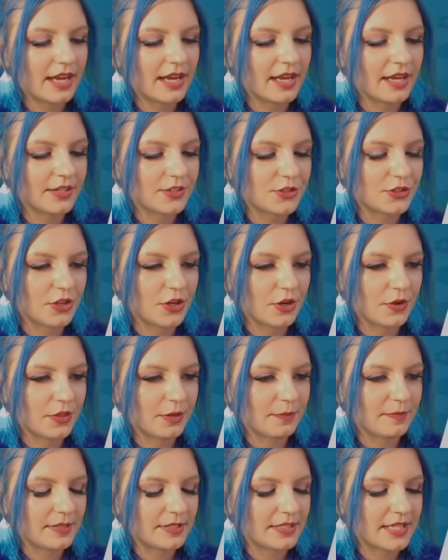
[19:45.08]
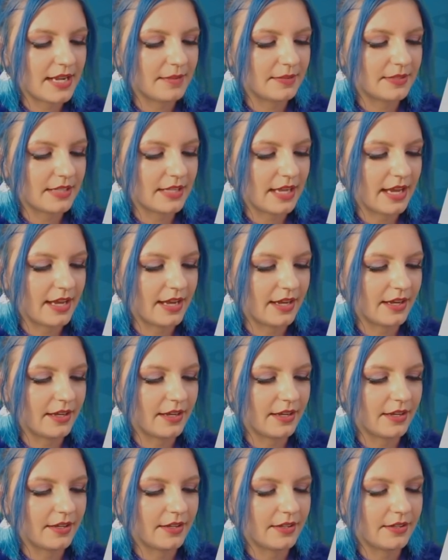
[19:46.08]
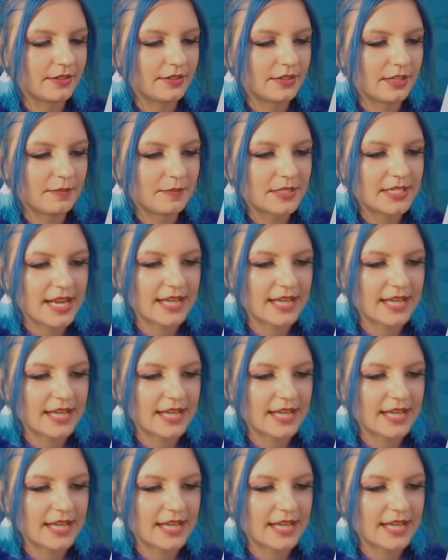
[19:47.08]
So they've been